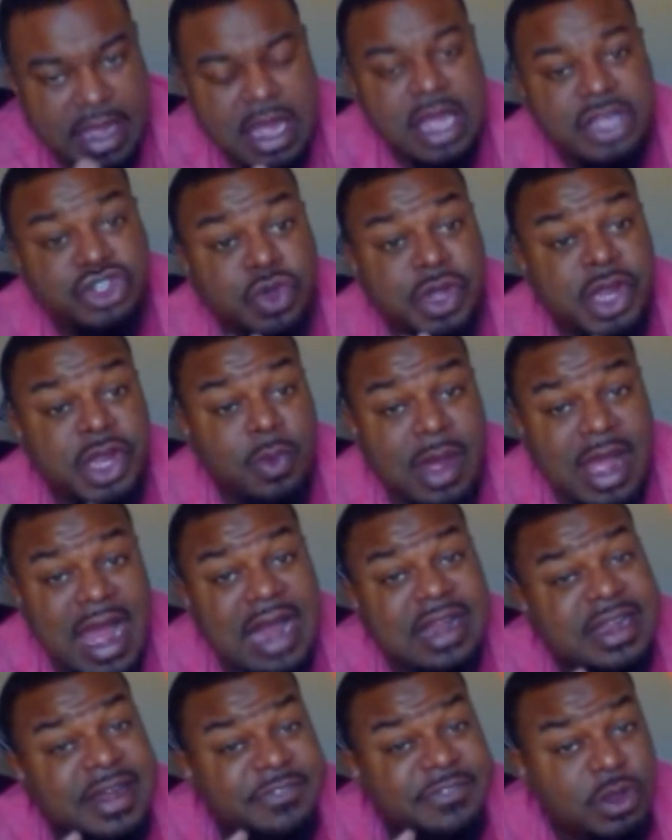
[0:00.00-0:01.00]
So anyway, I
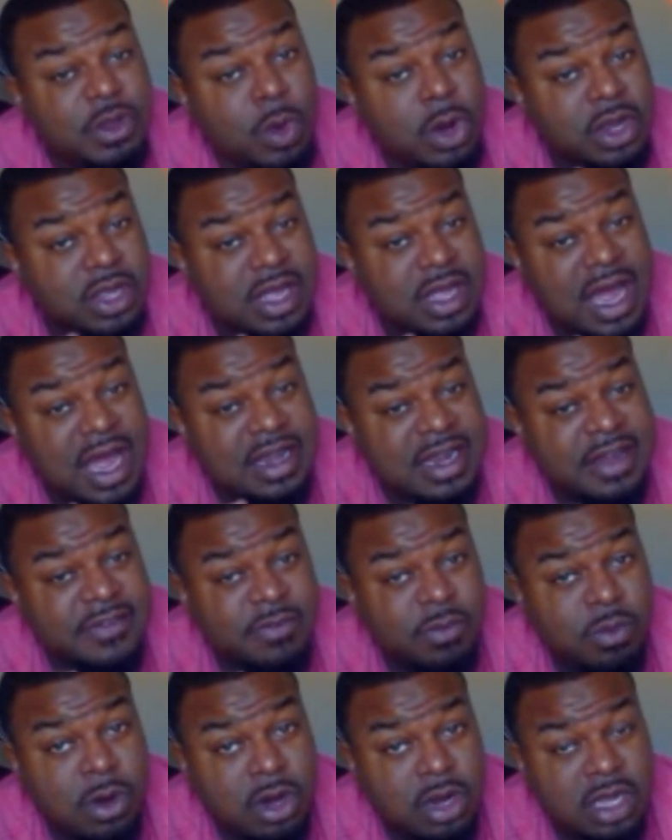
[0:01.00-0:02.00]
left to work. I left
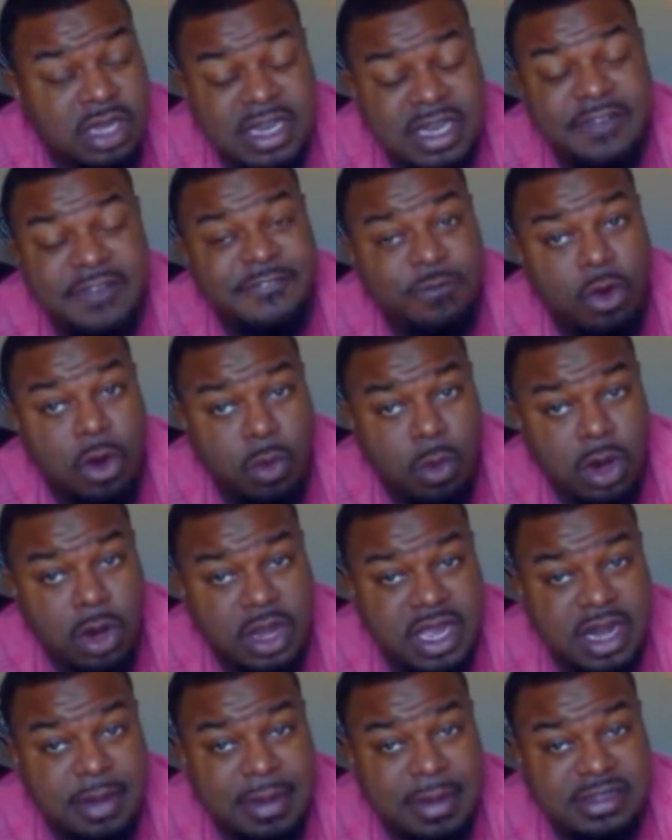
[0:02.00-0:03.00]
work. Left for work
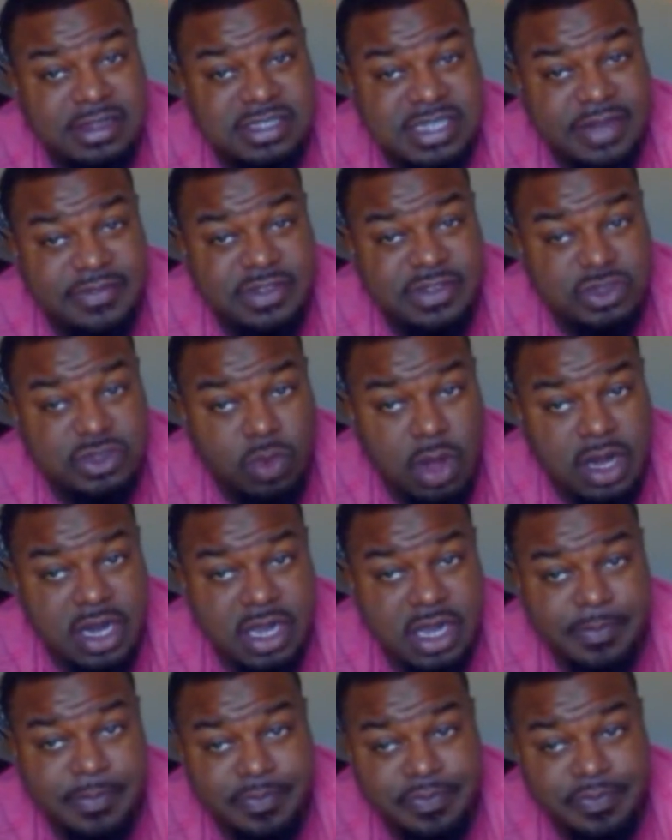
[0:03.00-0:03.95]
at about 7:20.